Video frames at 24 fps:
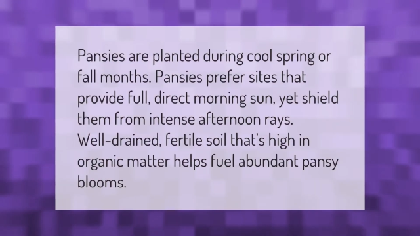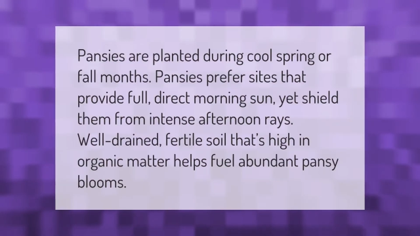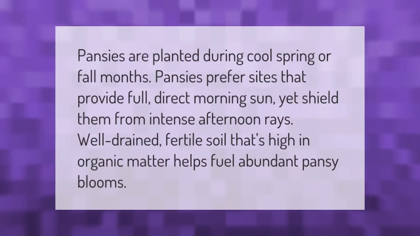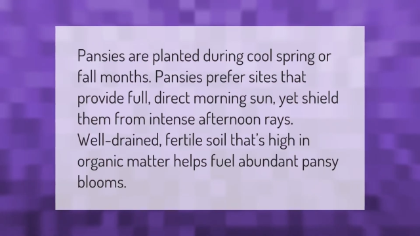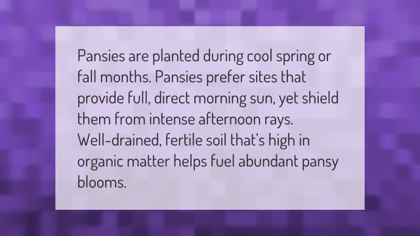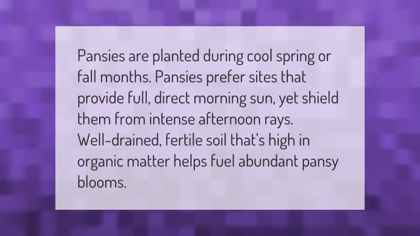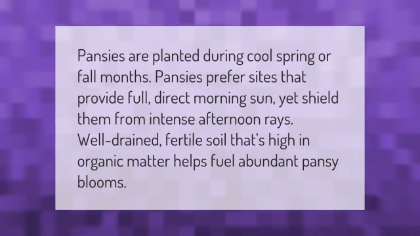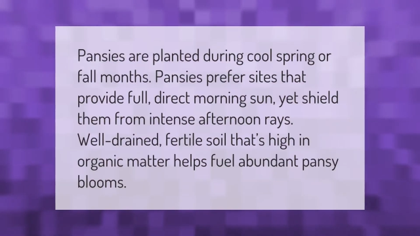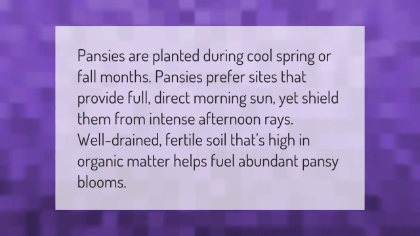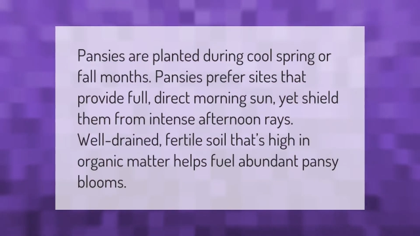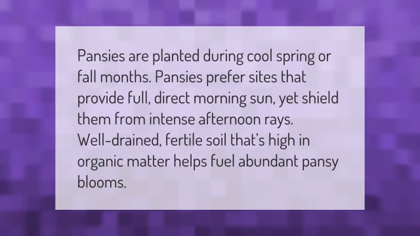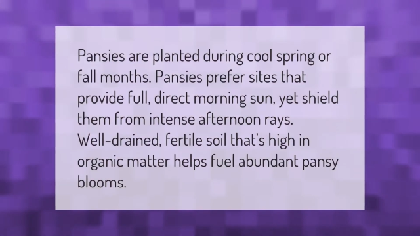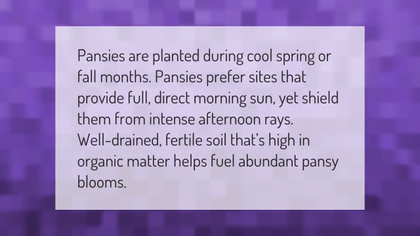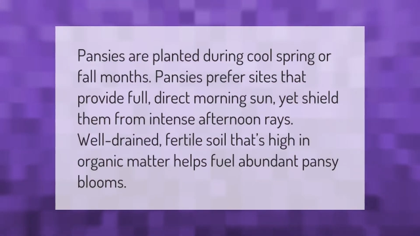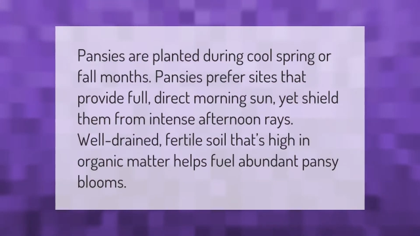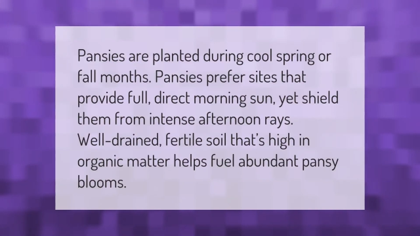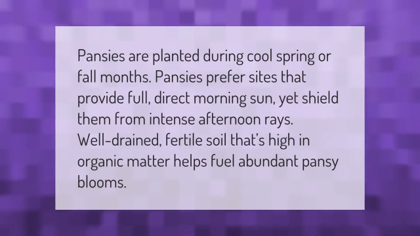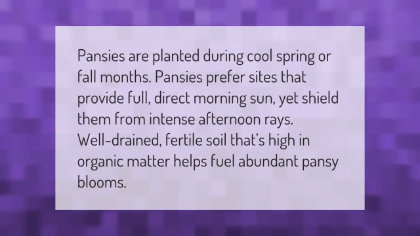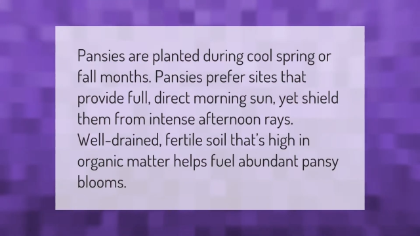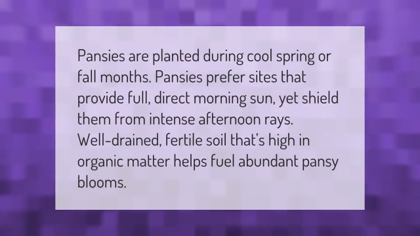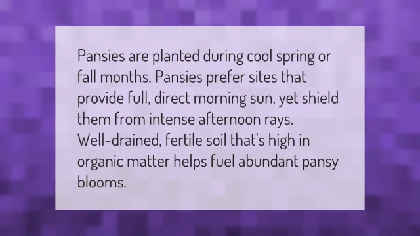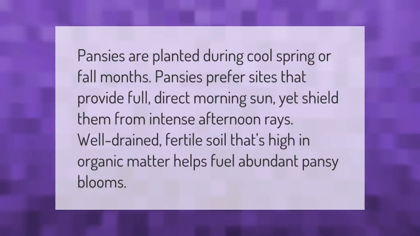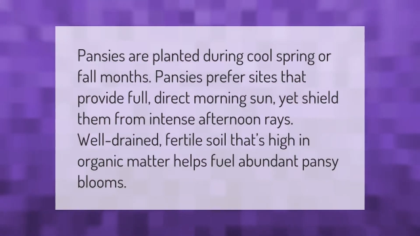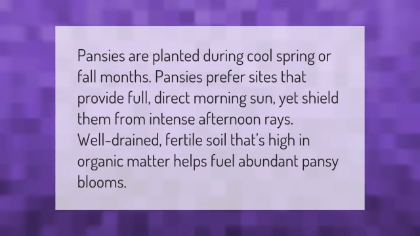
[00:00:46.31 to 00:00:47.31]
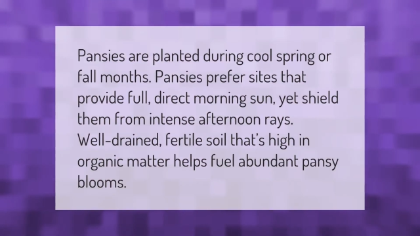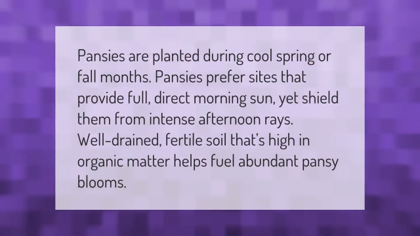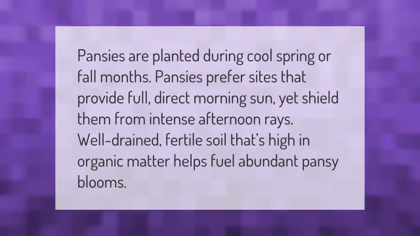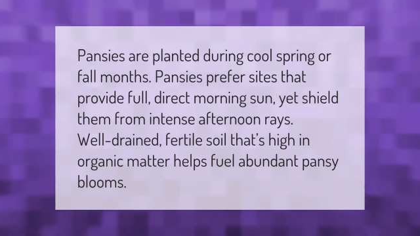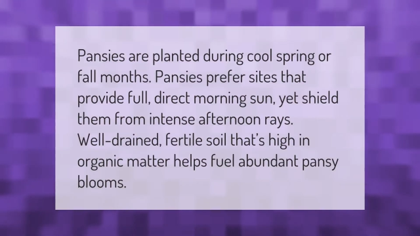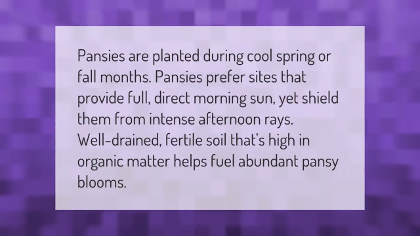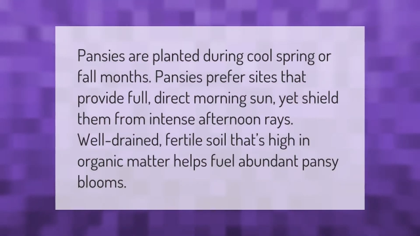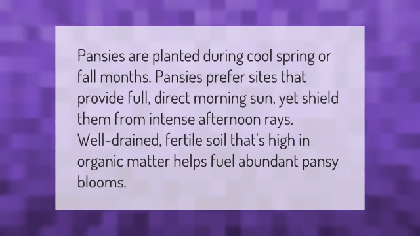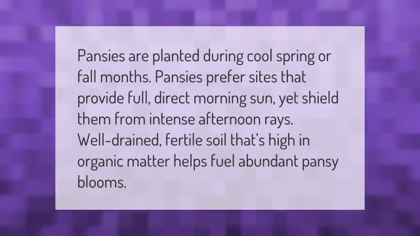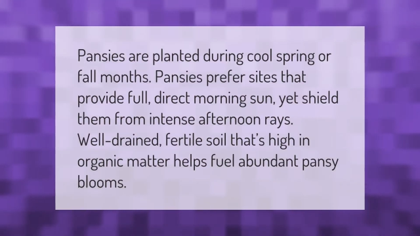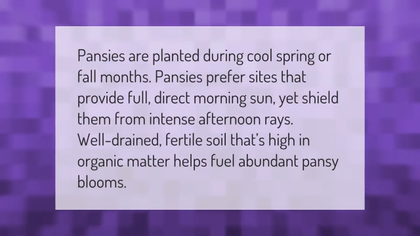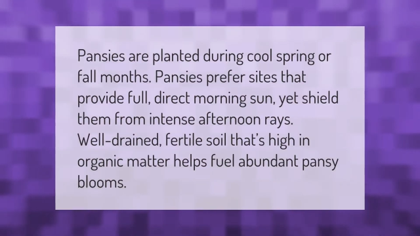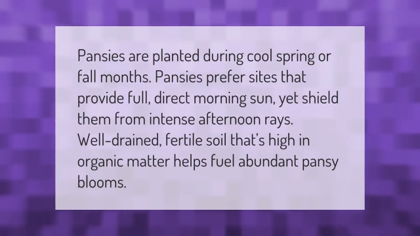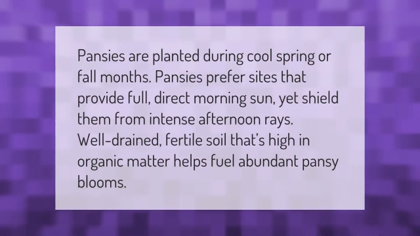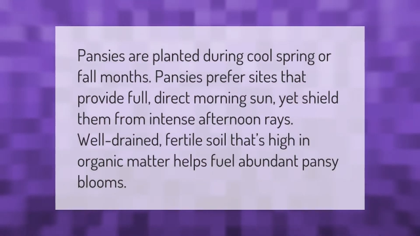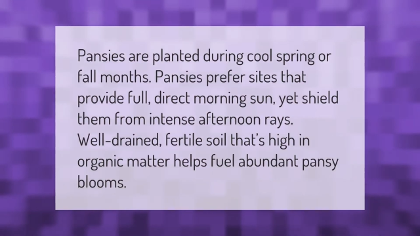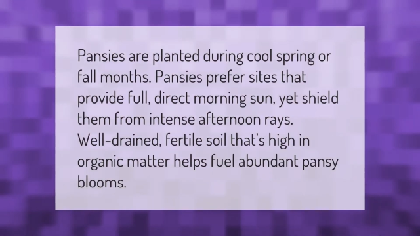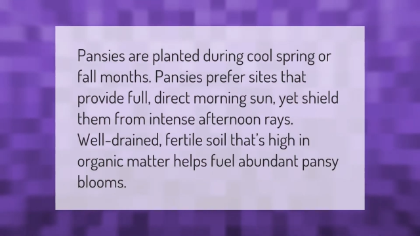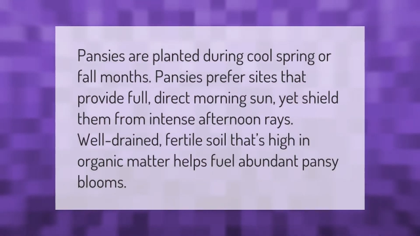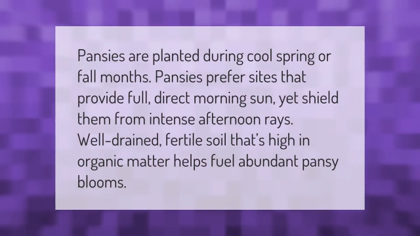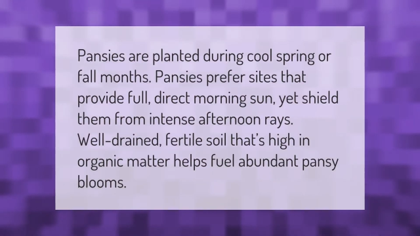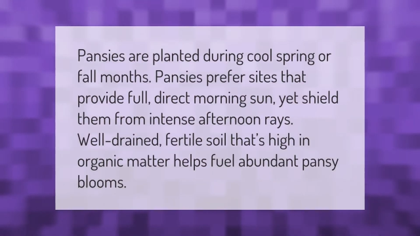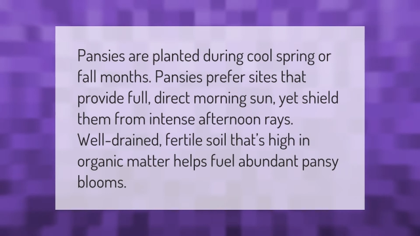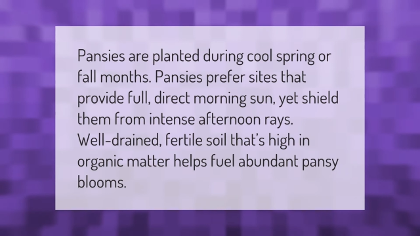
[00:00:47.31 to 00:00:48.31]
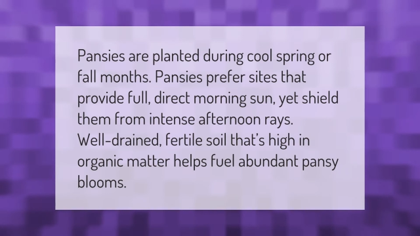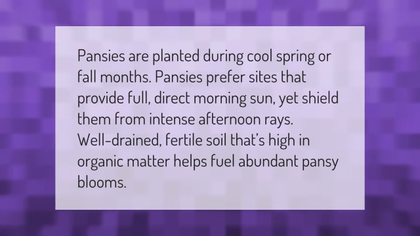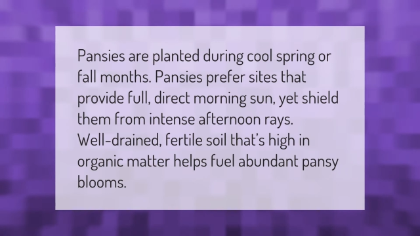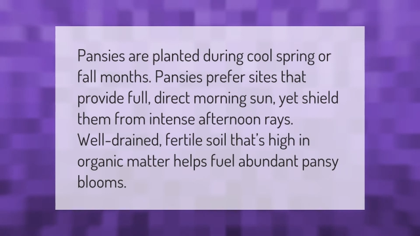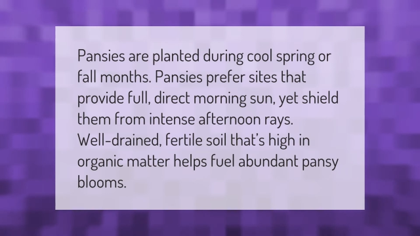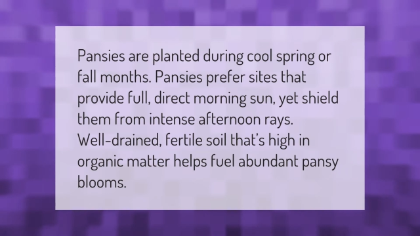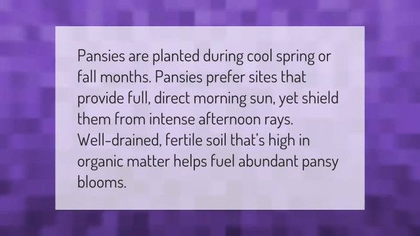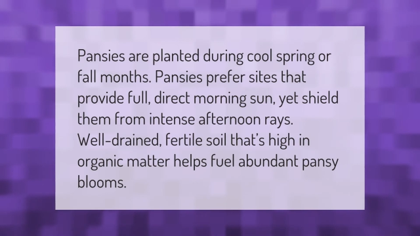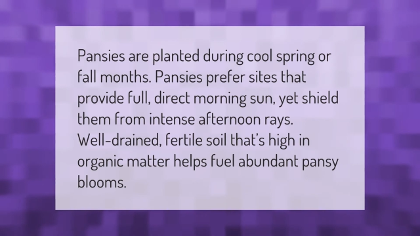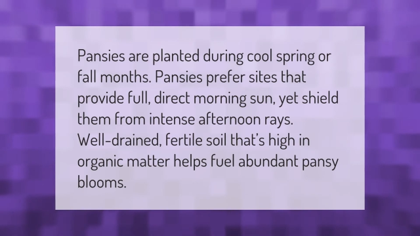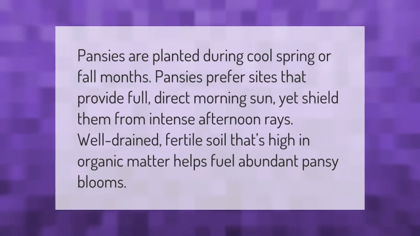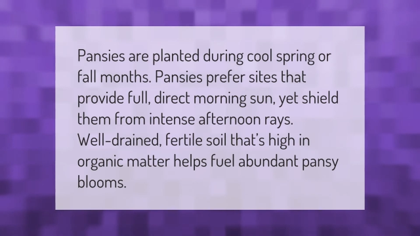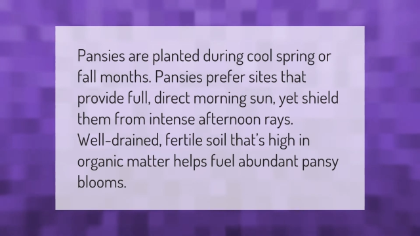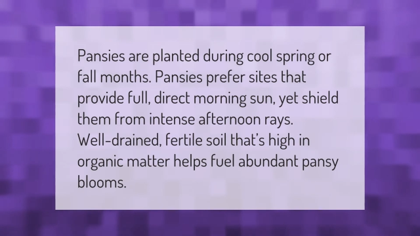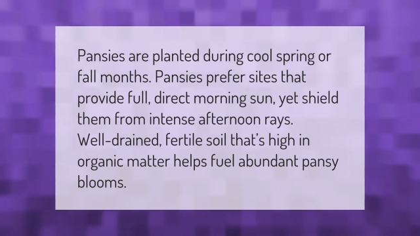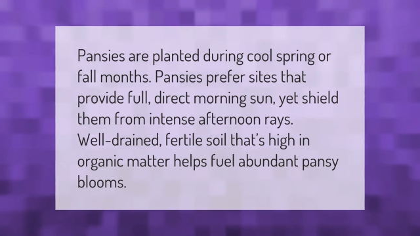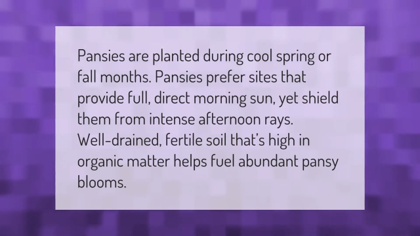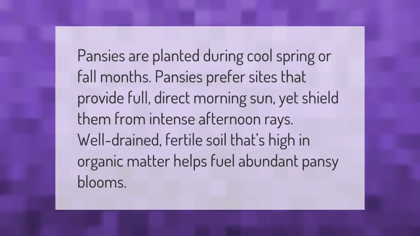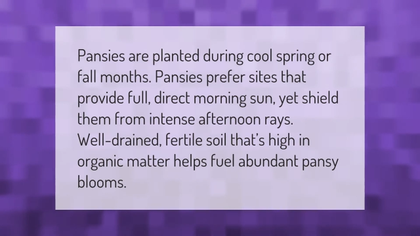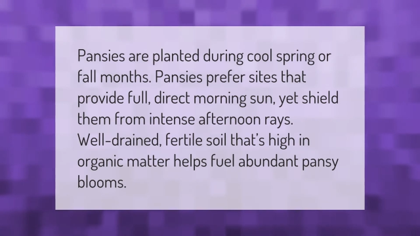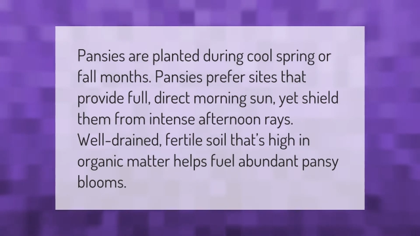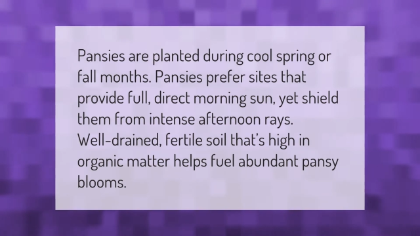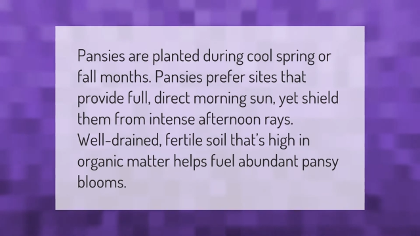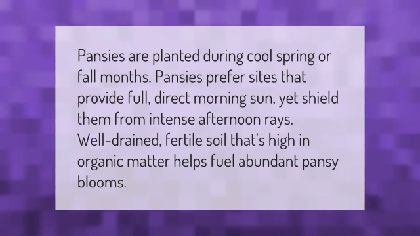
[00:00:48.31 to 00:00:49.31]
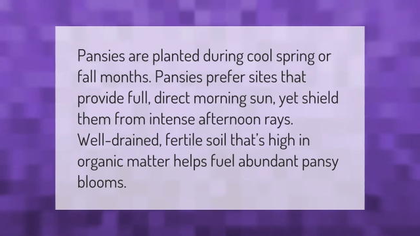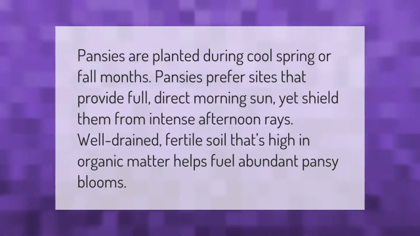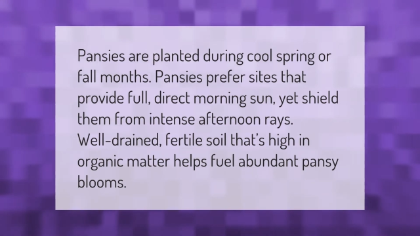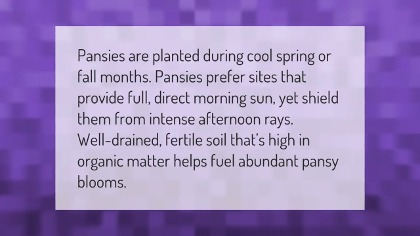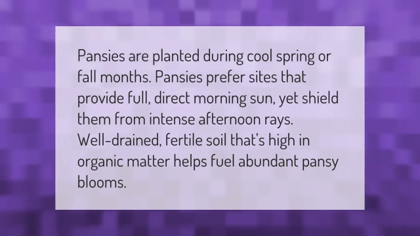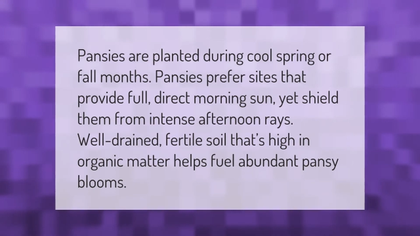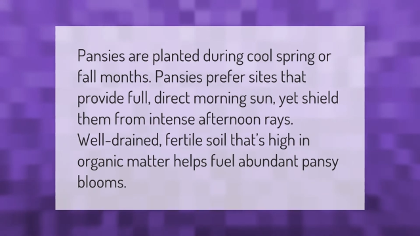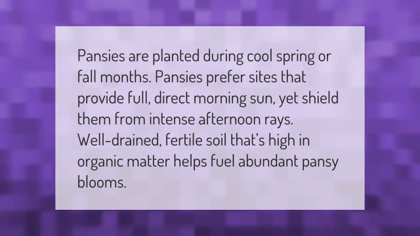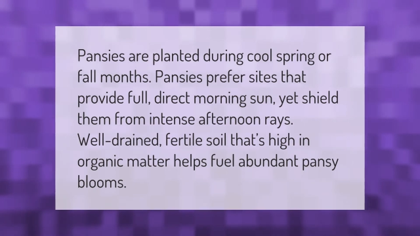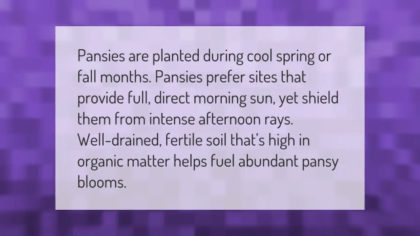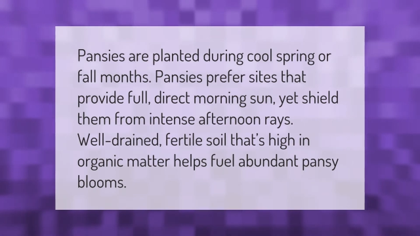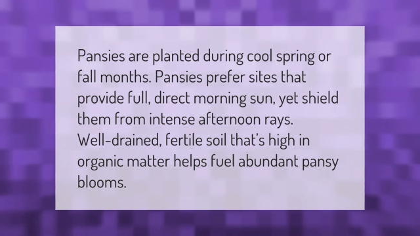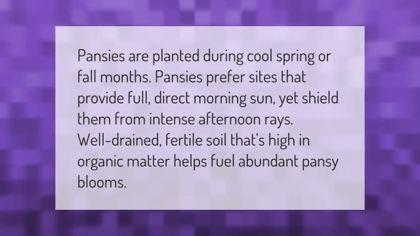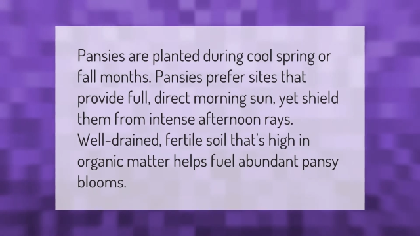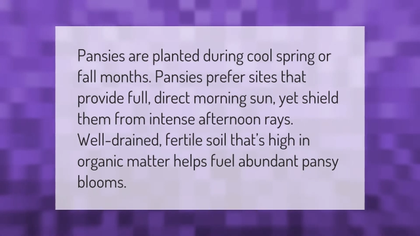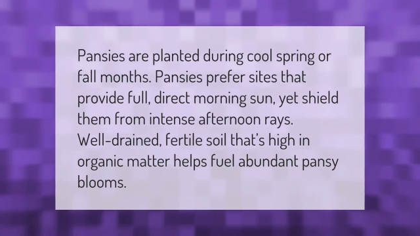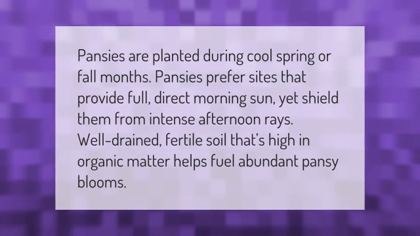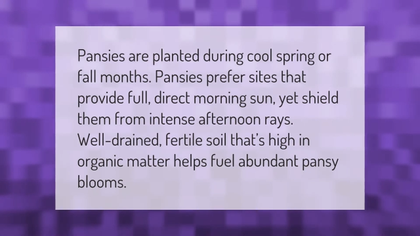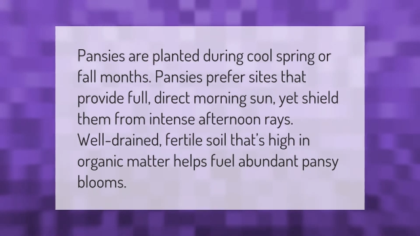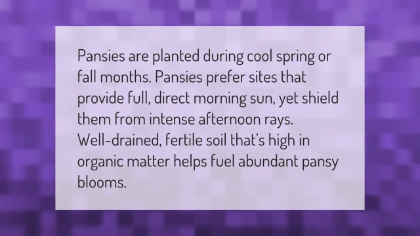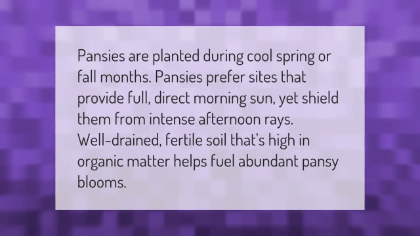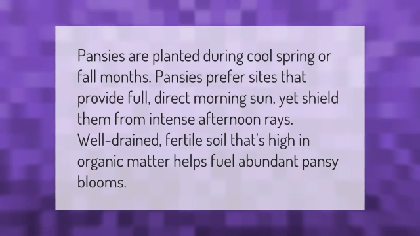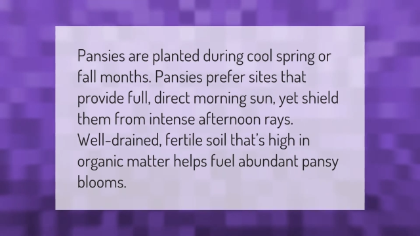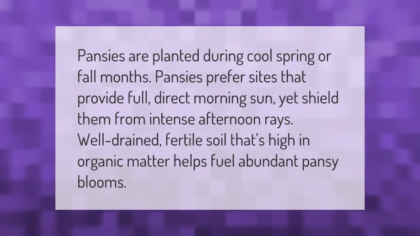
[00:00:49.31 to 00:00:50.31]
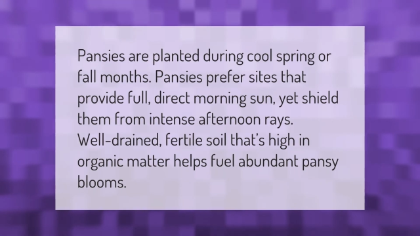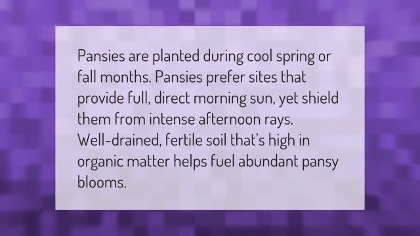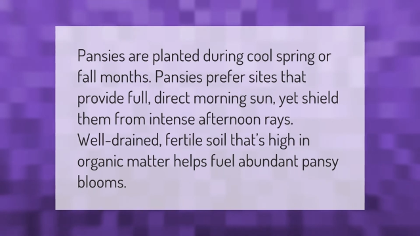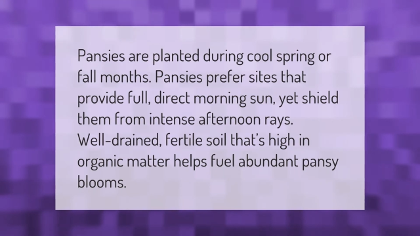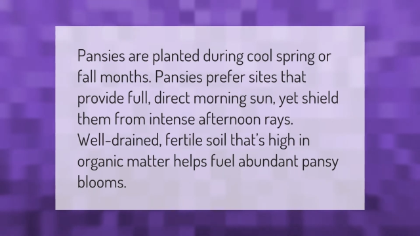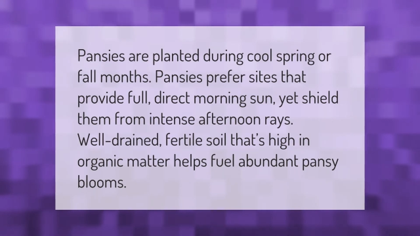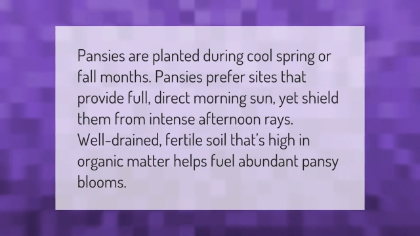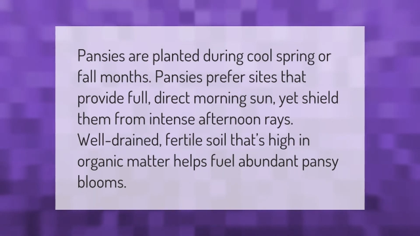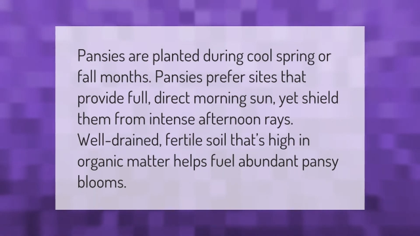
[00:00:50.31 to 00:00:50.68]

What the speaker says: Nobody's mouth can be seen.